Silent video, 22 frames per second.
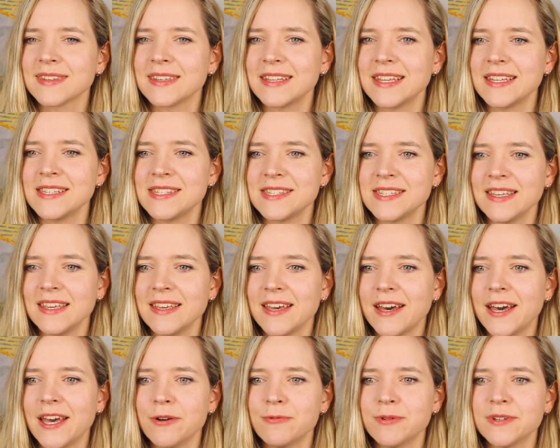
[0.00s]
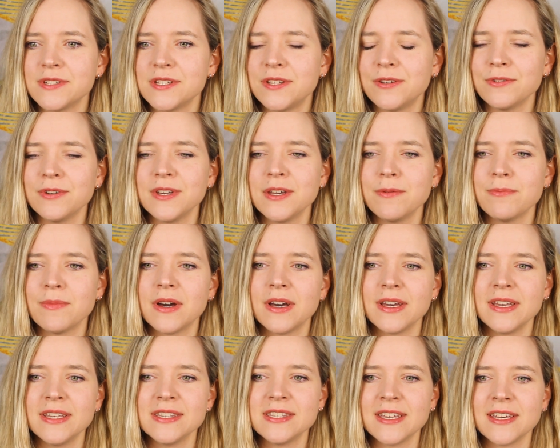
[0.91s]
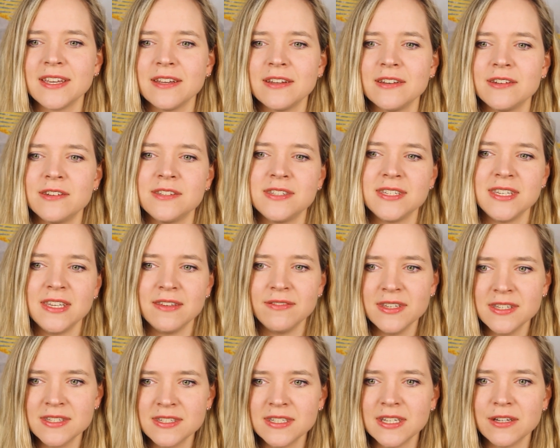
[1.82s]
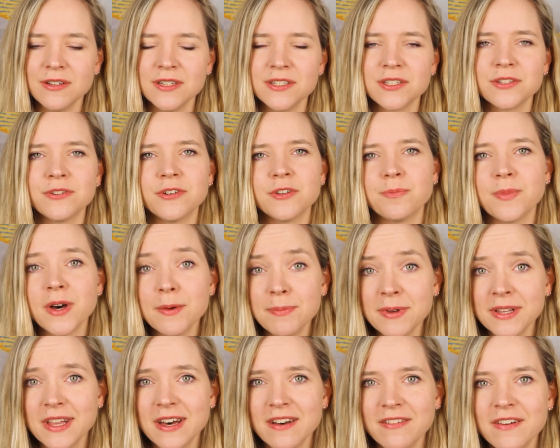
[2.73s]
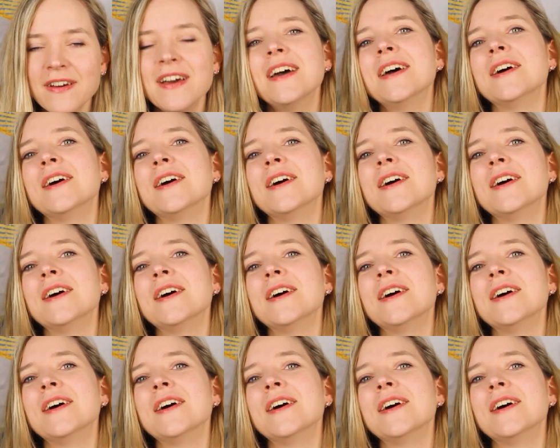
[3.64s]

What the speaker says: Let's see, I was doing my second TV series called Puppy Love,